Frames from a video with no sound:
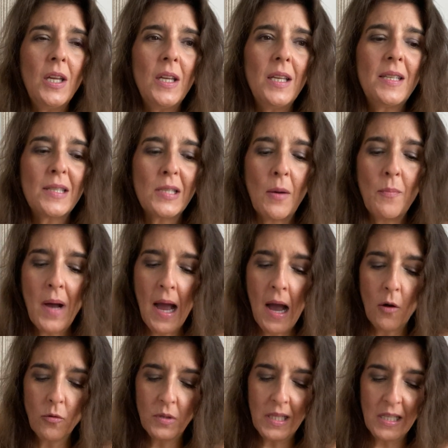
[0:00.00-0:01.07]

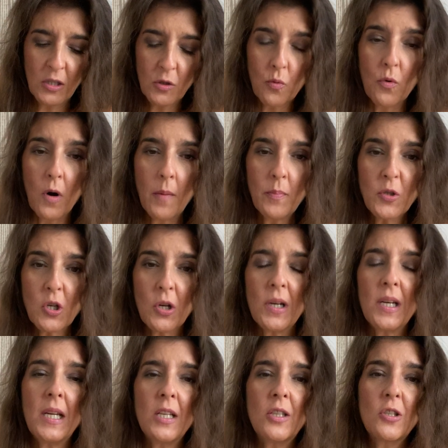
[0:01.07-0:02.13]
somehow this rupture
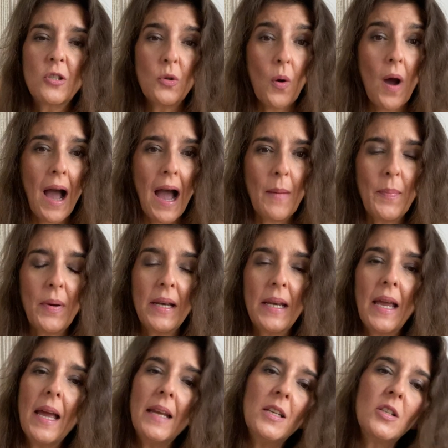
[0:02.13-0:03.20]
needs to happen
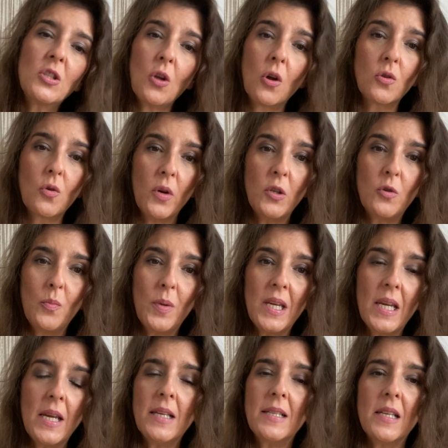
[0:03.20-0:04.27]
and it's not going to be
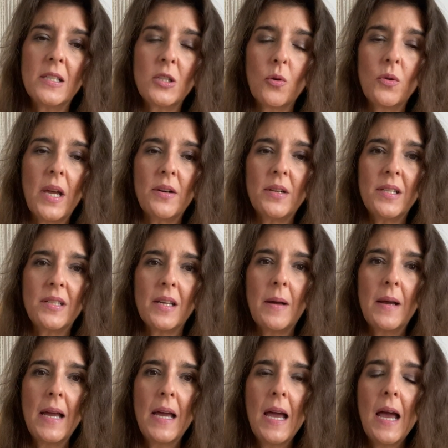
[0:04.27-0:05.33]
easy. So there is a
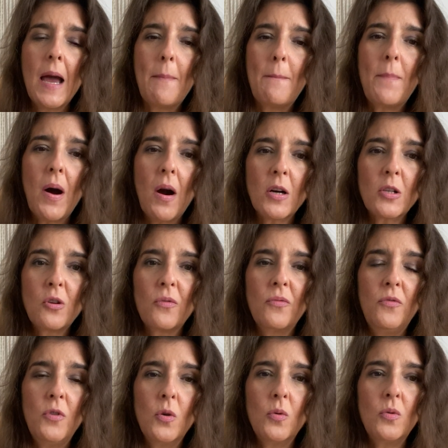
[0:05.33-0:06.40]
part of
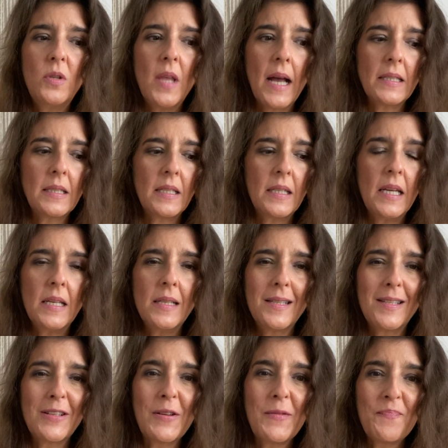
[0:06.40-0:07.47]
you that
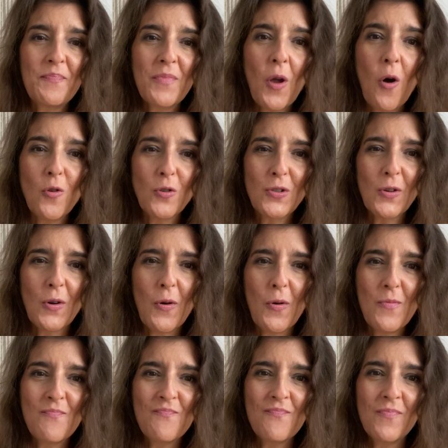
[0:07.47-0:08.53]
is also